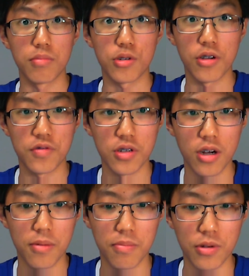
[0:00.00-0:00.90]
gives
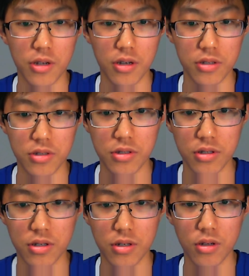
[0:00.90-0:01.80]
up
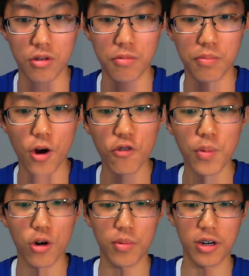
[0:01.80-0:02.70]
because
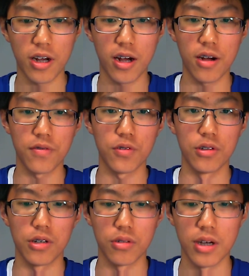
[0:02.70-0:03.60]
both Pokemon have
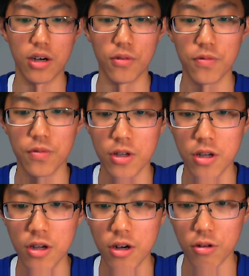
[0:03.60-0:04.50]
little health.
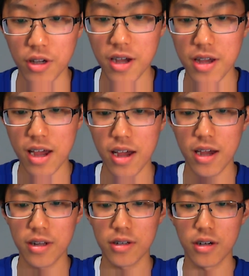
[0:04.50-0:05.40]
Okay,
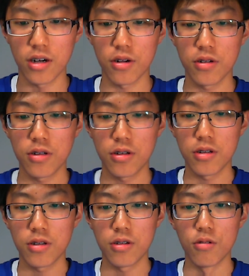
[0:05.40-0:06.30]
and
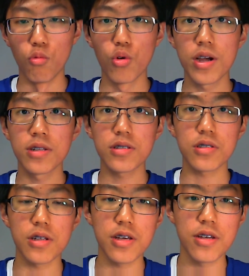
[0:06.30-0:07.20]

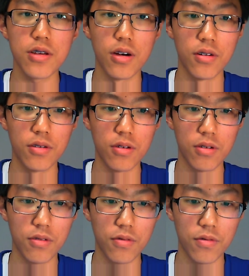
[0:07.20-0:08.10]
wins the
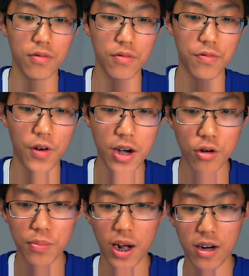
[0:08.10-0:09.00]

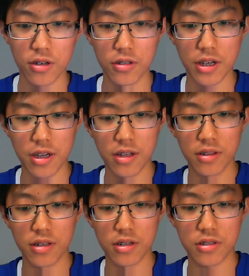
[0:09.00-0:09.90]
final battle
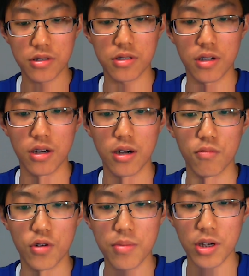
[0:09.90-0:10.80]
in this
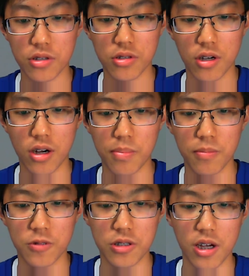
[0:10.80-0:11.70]
Remix Cup
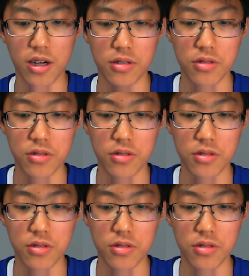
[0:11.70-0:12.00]
set.